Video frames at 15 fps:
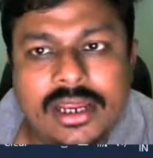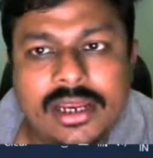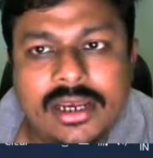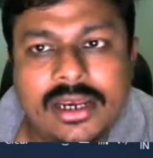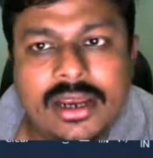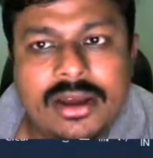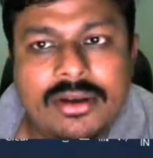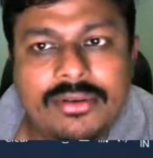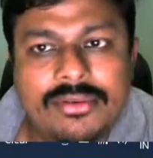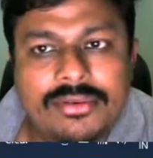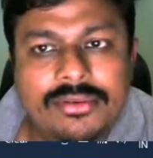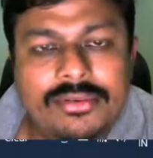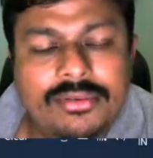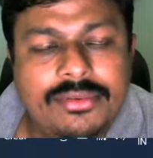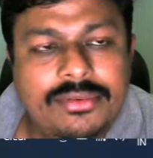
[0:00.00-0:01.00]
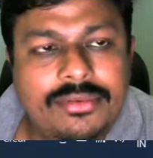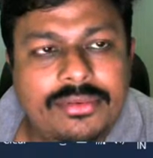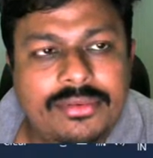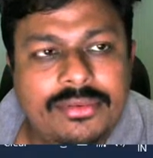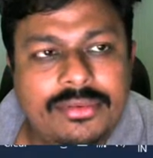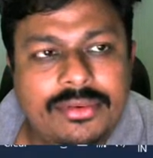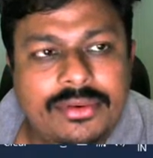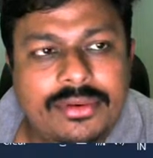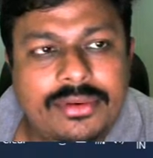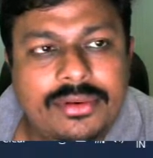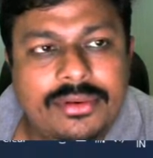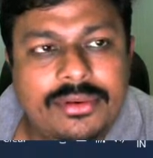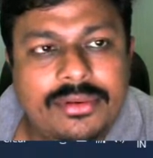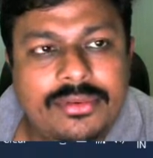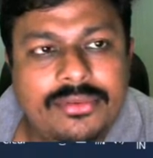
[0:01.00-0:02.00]
Now
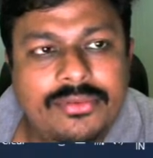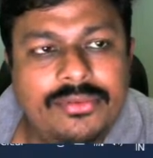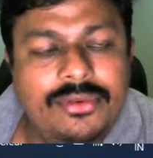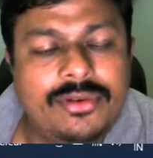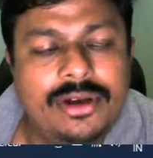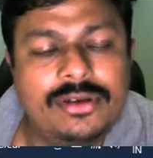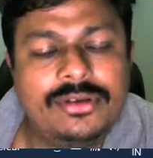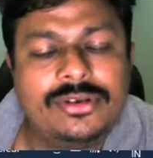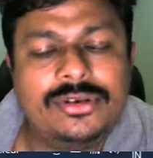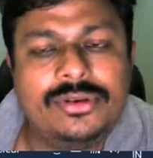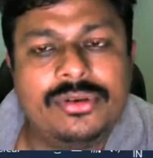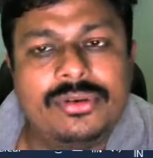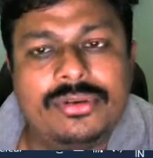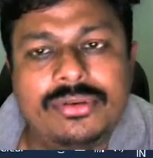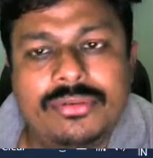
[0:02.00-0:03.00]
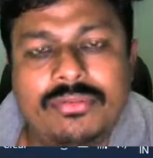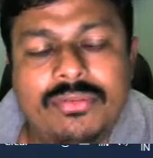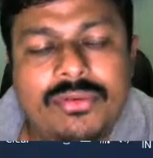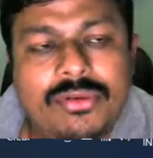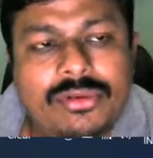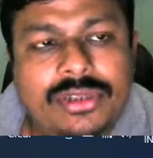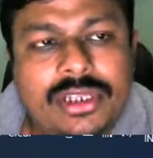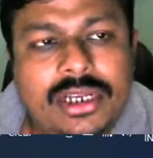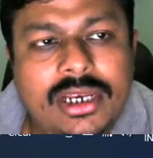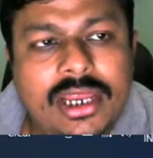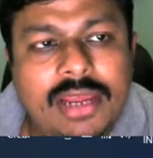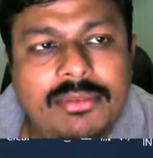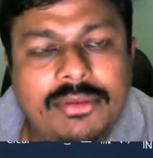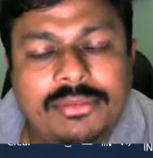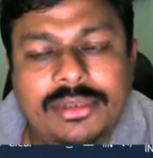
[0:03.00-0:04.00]
we want to show both the name
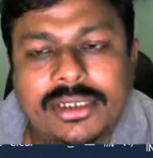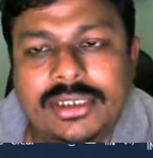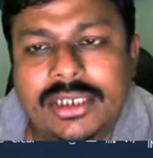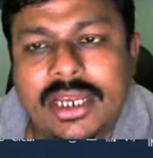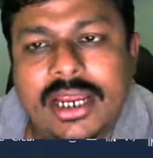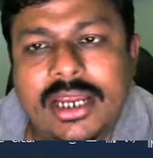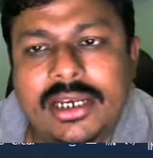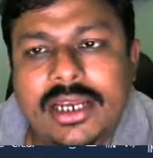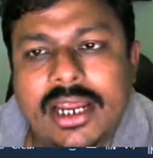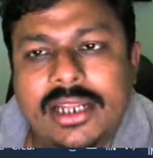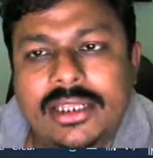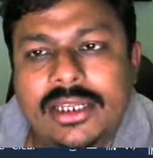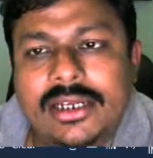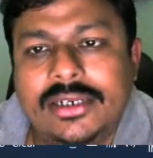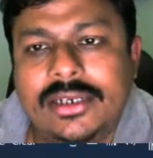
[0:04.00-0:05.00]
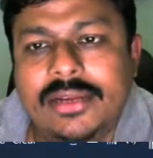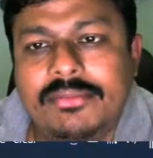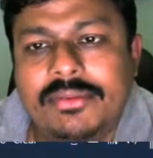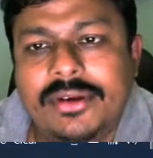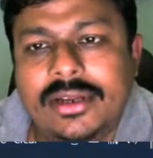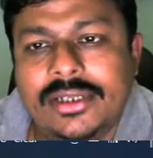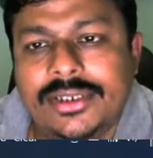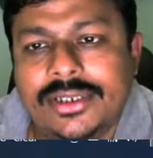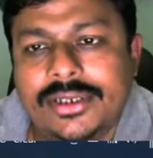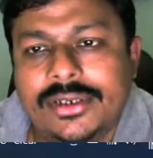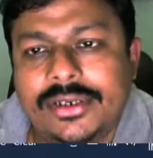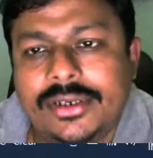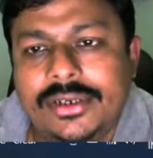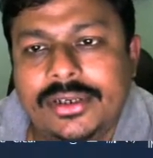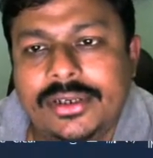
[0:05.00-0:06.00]
of state and their temperature
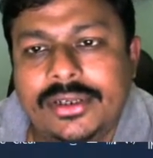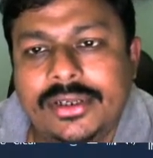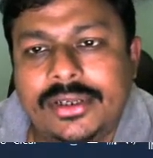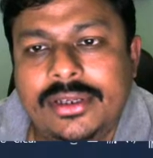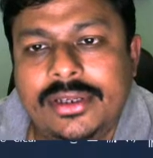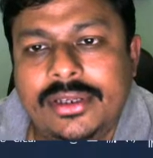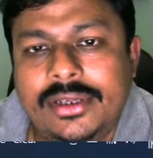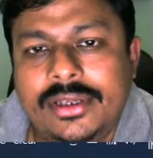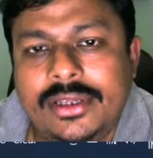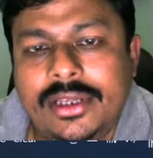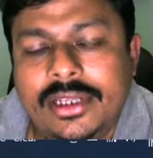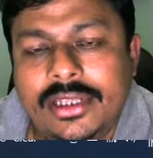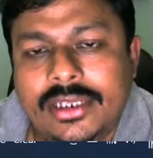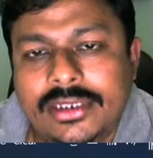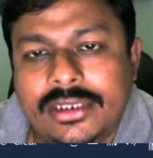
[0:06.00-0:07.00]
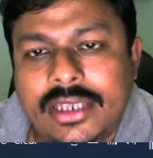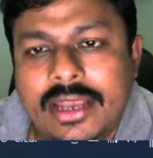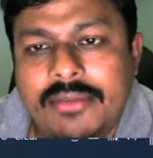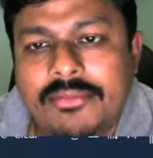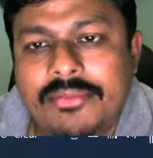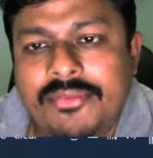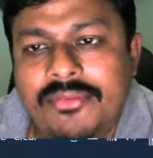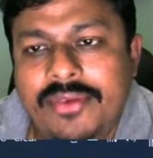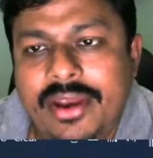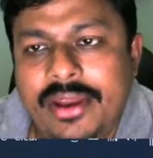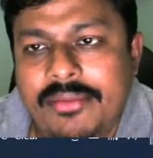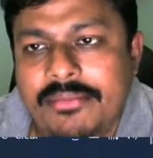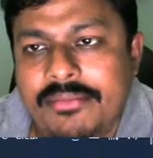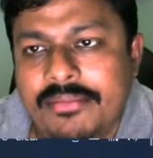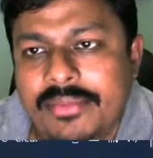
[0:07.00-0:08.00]
in the same frame,
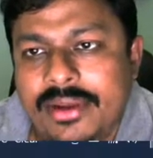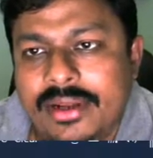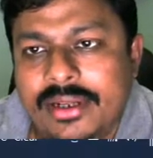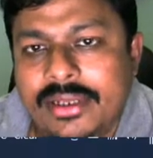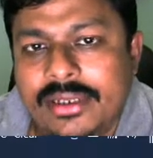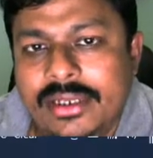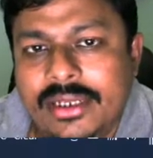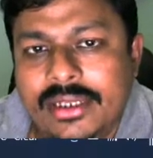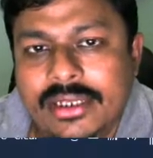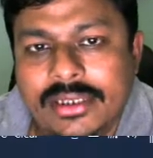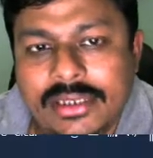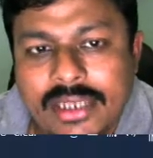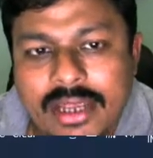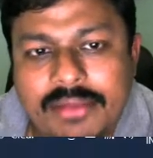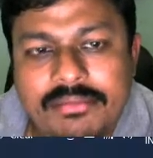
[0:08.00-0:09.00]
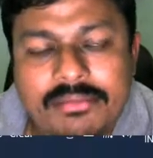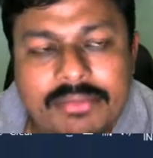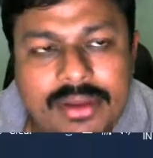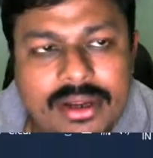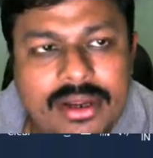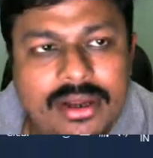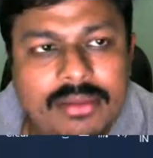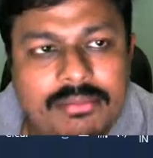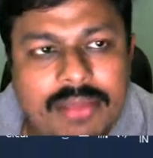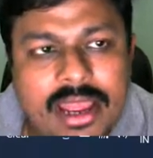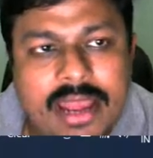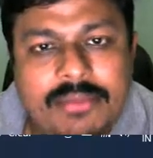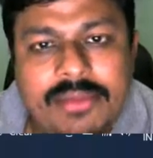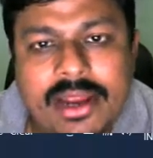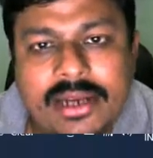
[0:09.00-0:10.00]
in the same
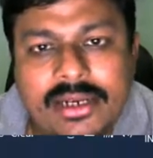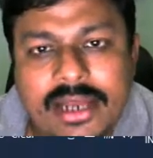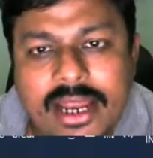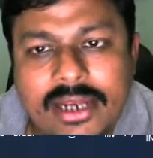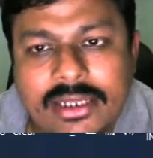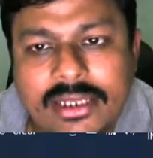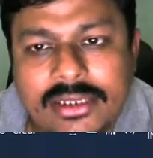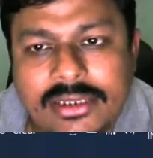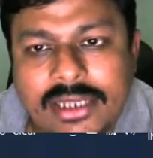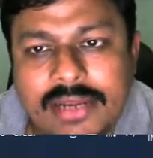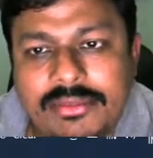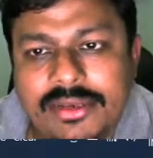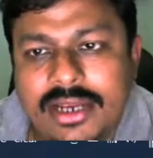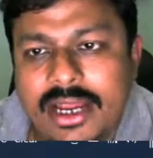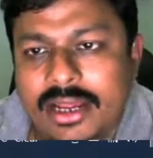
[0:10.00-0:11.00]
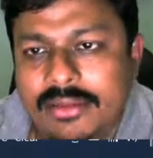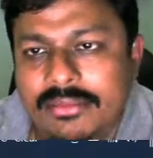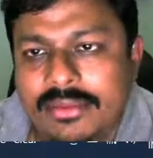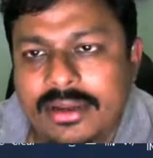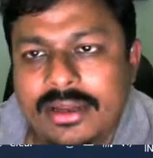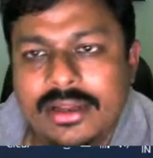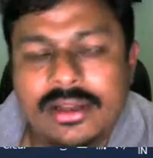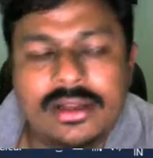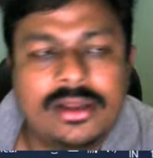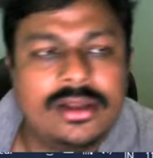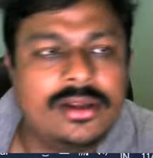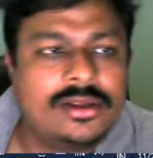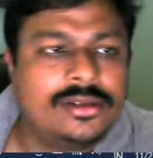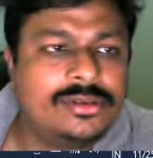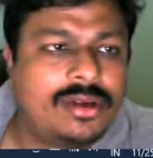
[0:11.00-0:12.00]
map at the same time.
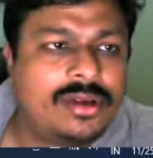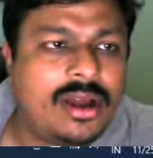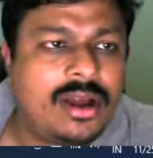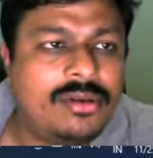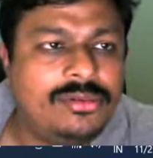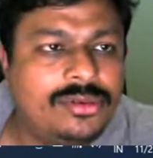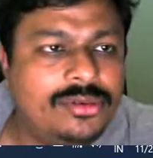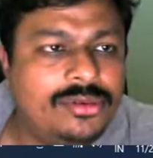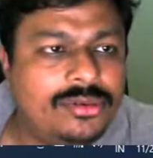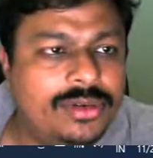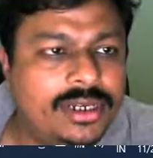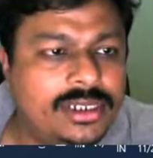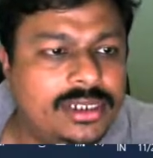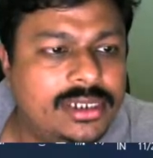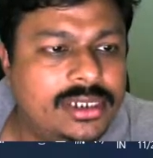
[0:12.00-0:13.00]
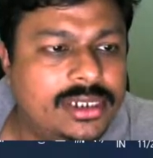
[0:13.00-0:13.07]
So how to do it?